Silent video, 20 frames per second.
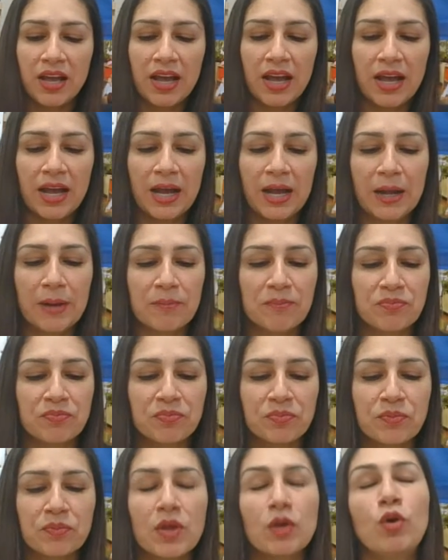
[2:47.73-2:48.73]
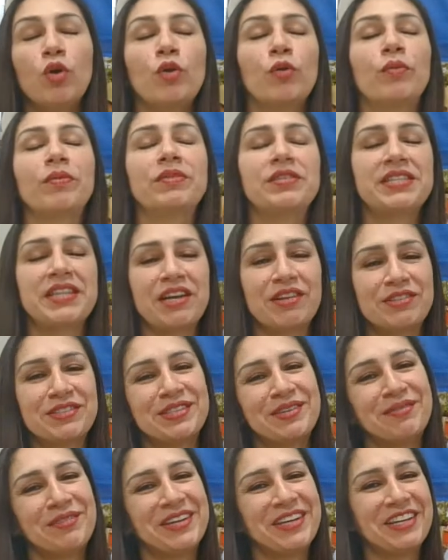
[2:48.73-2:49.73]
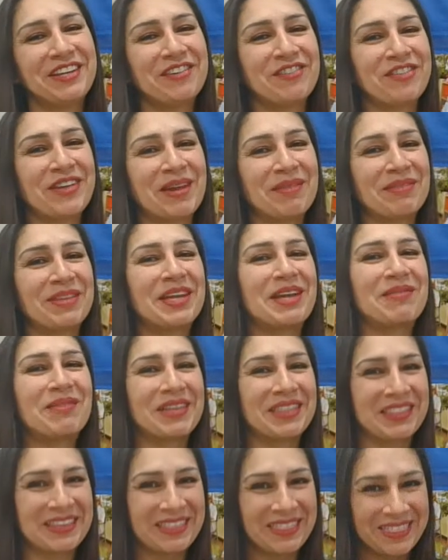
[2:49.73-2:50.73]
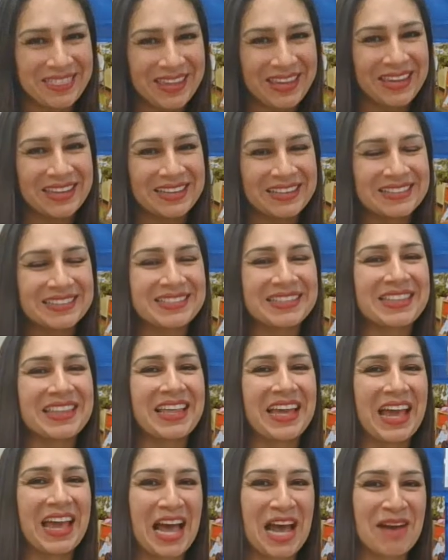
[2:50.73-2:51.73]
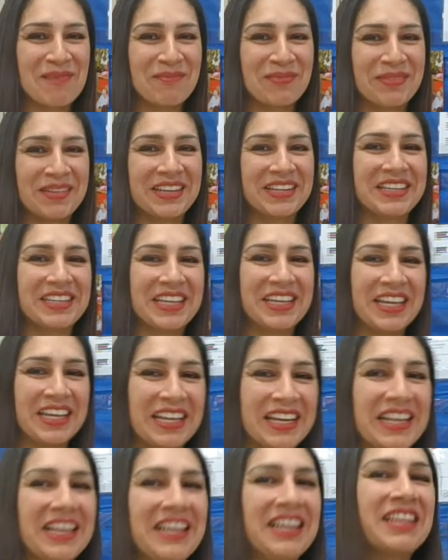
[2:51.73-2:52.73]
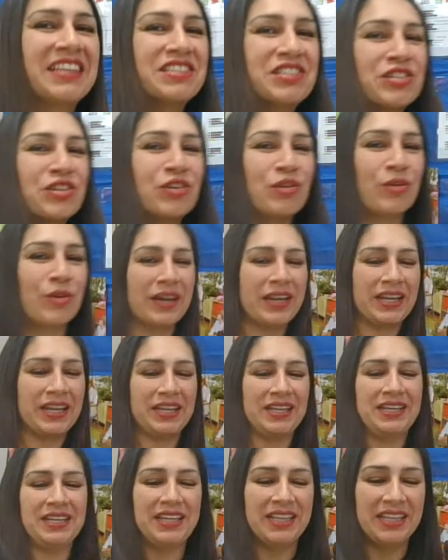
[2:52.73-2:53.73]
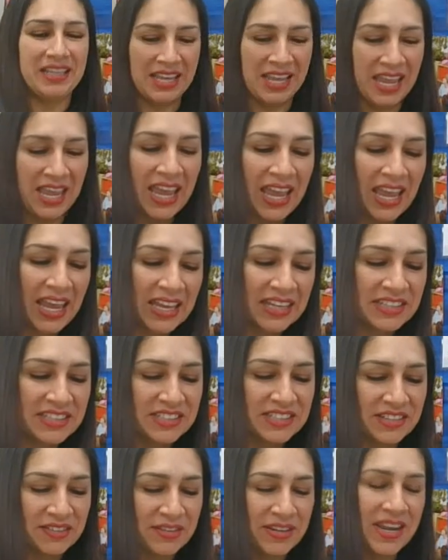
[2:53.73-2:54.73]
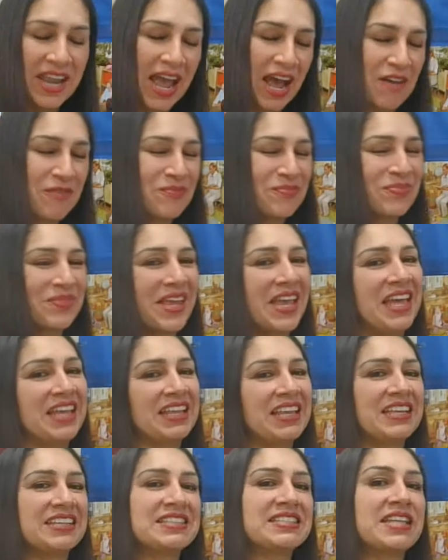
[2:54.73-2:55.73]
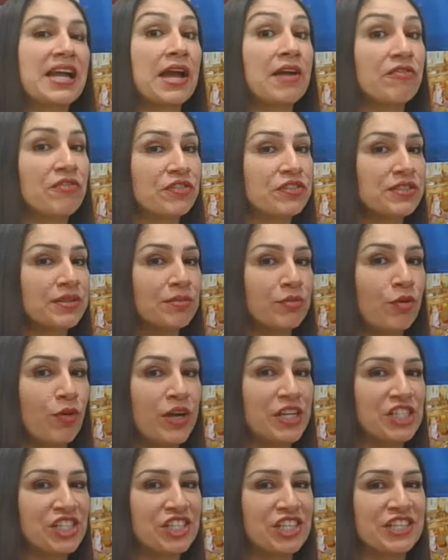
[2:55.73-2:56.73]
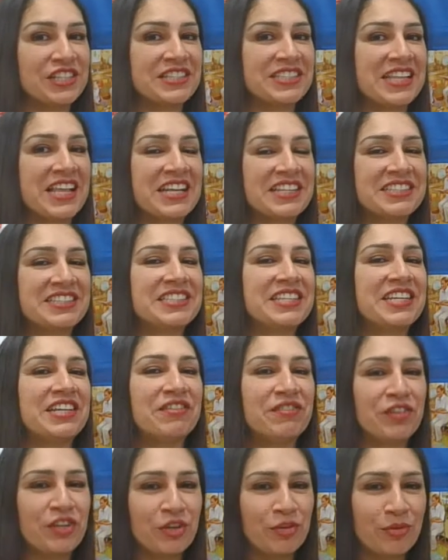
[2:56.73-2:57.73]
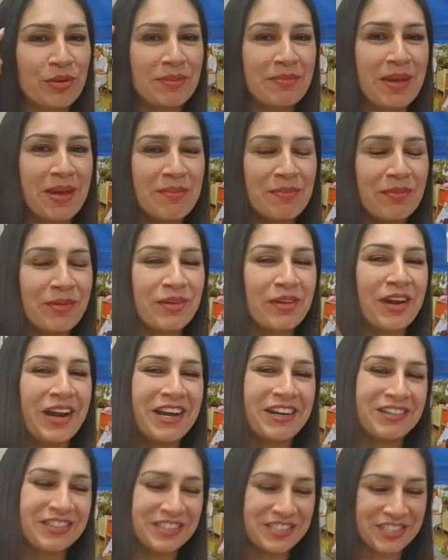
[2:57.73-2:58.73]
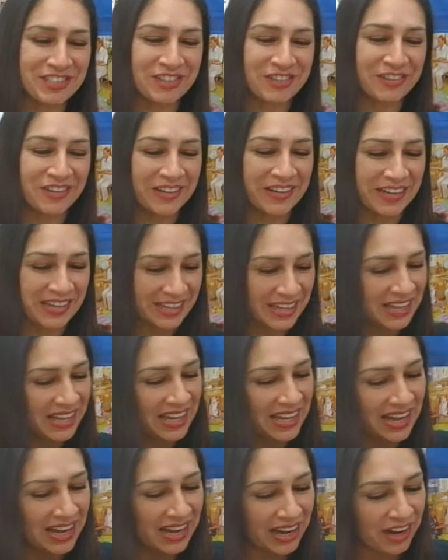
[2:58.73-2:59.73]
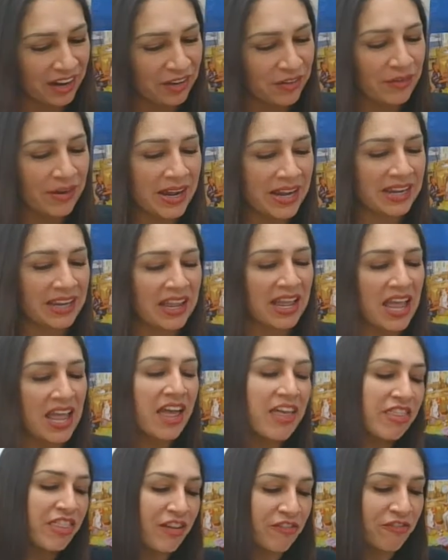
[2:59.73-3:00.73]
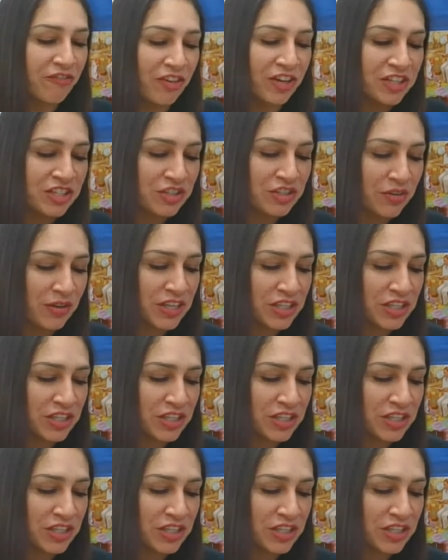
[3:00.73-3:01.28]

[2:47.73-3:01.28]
or tell someone in your family about the things that happened in the story. And so now it is time for some questions. Let's see if you remember our story. All right. The first